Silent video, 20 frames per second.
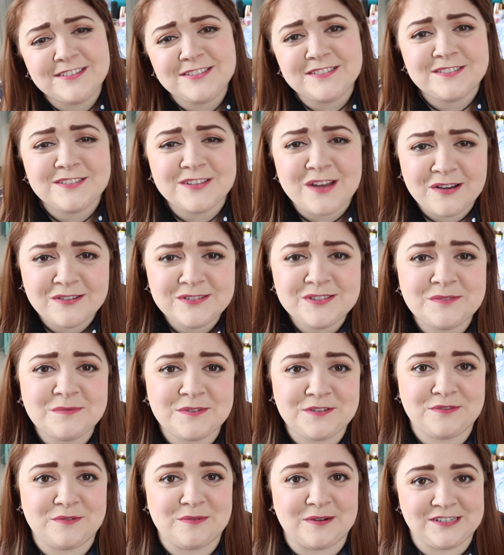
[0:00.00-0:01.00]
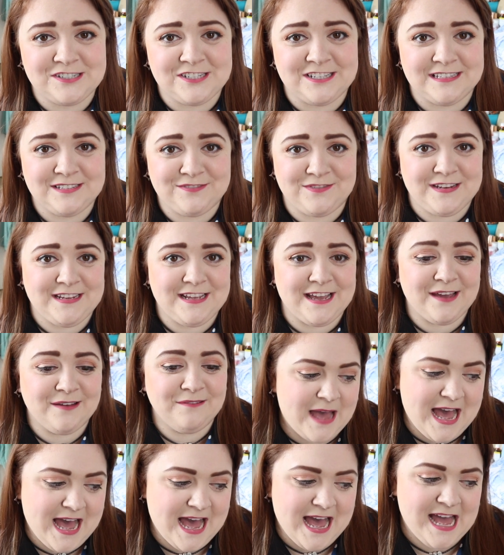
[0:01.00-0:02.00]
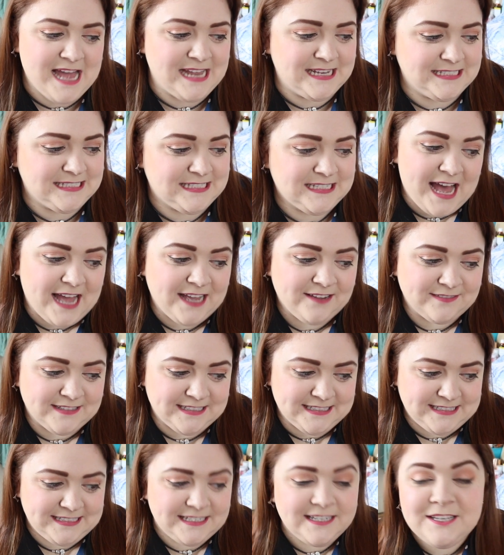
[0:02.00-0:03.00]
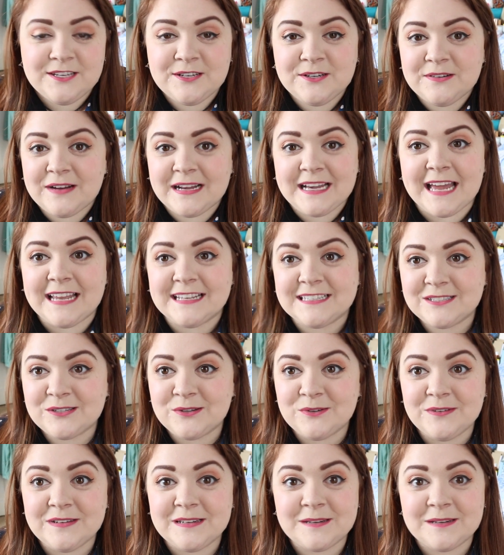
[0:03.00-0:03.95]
you so, so much for watching this video and I will see you again soon.